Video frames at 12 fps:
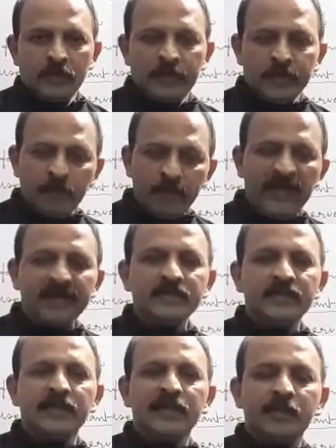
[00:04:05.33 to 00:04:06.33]

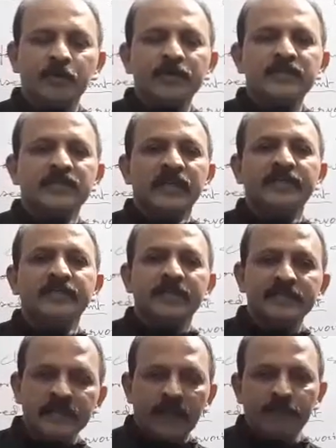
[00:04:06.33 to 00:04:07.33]
remains in liquid state
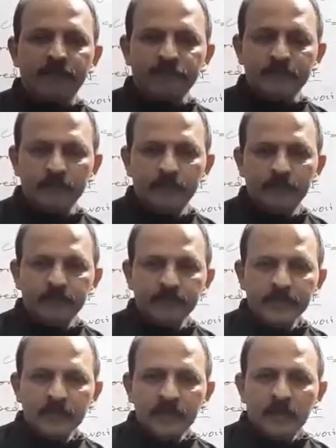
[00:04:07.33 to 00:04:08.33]
itself,
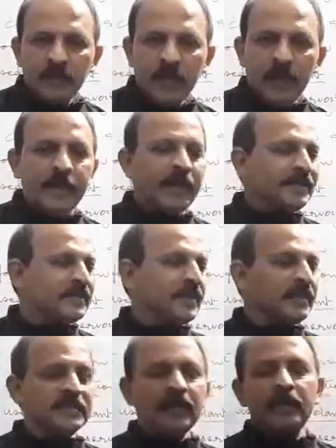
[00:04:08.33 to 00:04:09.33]
and as
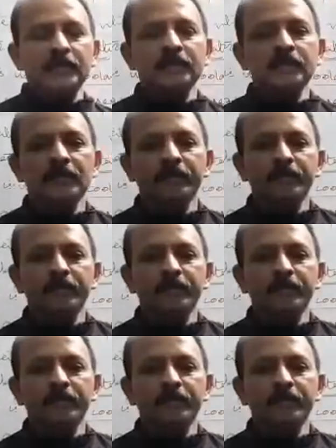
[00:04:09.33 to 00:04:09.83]
a result,